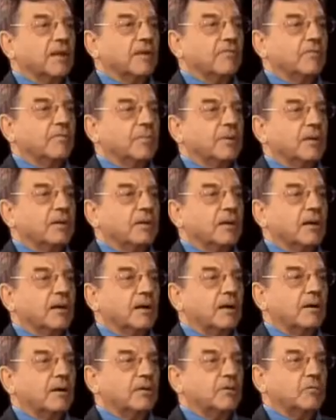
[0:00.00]
government
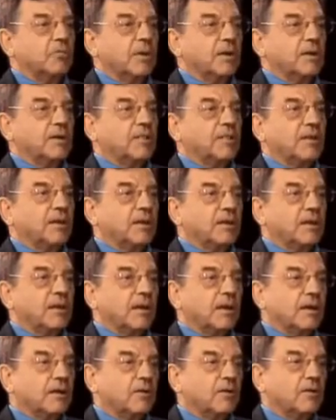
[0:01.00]
treats the
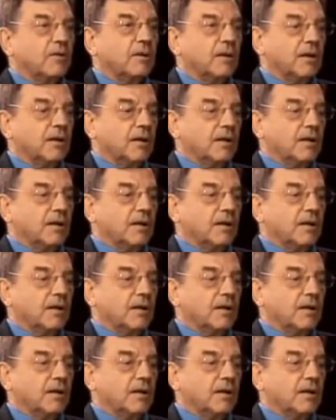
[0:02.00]
entire